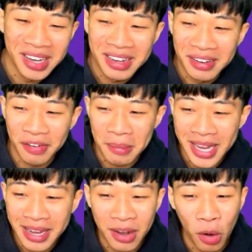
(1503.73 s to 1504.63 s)
for
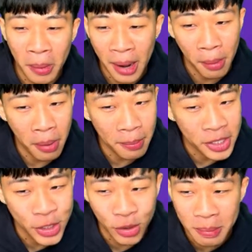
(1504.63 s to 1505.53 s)
me, Cole Palmer probably
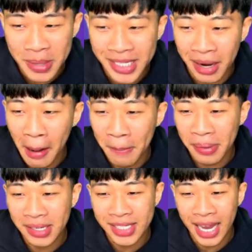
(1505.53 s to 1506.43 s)
shouldn't be top.
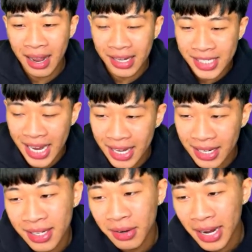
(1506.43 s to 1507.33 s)
Salah at
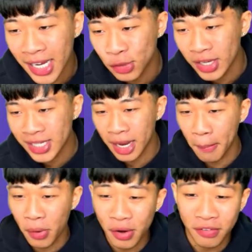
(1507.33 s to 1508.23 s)
second, okay, that's
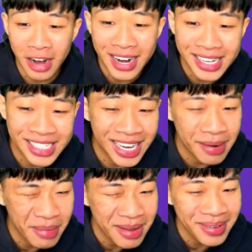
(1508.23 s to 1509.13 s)
realistic. Bruno Fernandes
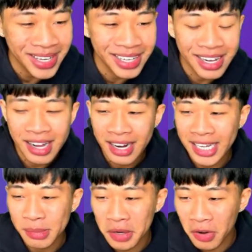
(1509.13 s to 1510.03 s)
again, maybe
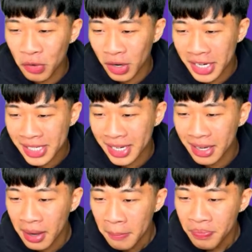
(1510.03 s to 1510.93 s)
as a bit
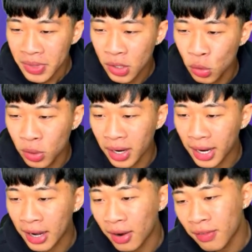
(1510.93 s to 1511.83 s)
unrealistic. Kuna,
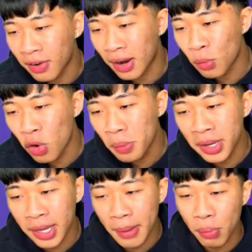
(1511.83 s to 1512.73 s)
Cliver,
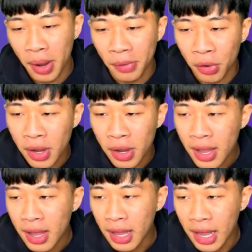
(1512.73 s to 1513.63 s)
Iwobi, Mbuemo,
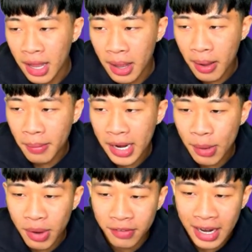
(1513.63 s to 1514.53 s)
and
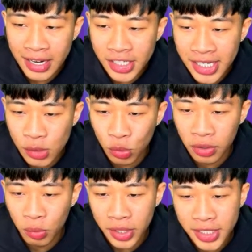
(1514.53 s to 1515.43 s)
then we have the clean sheets
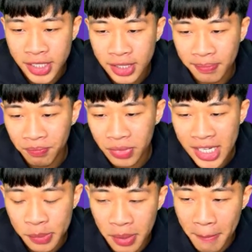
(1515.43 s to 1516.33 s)
one, which
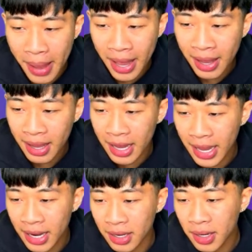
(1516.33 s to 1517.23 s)
is a bit meh.
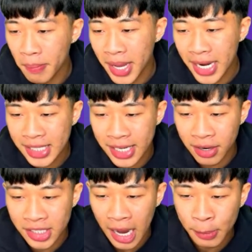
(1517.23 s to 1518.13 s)
Again, minutes
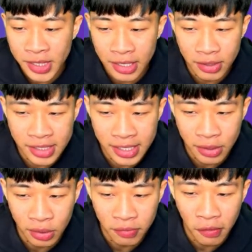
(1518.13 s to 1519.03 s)
here is absolutely
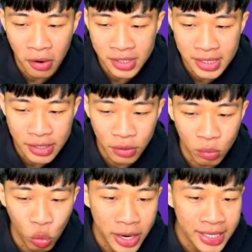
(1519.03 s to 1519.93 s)
skewed. Forest
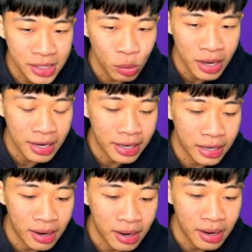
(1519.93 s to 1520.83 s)
doing way too well
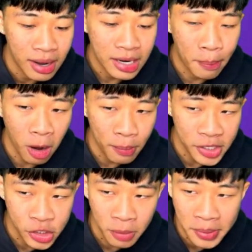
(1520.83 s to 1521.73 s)
than they probably
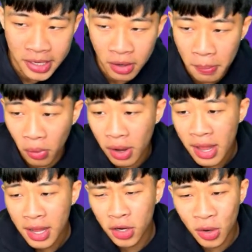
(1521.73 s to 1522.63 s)
should be doing, but
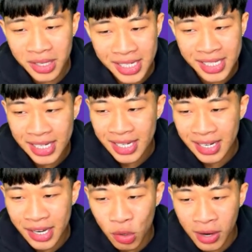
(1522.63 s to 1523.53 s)
good to see
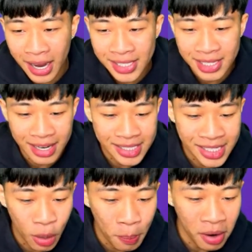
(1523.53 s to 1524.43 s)
Newcastle at
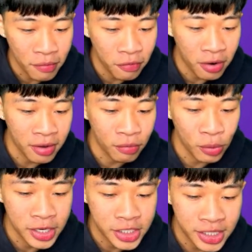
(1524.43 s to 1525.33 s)
0.5,
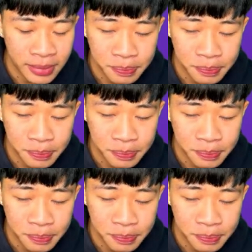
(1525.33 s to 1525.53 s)
which